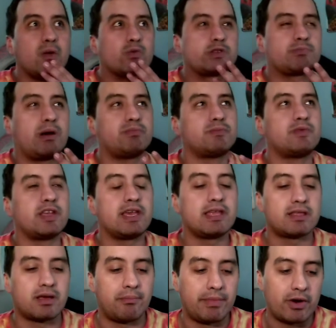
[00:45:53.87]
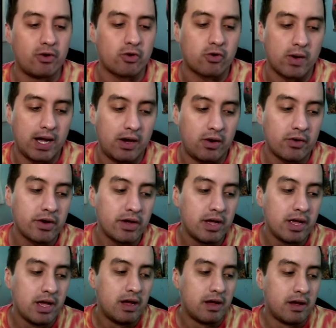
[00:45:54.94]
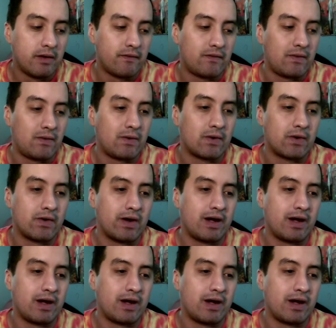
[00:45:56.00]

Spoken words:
was probably the middle ground for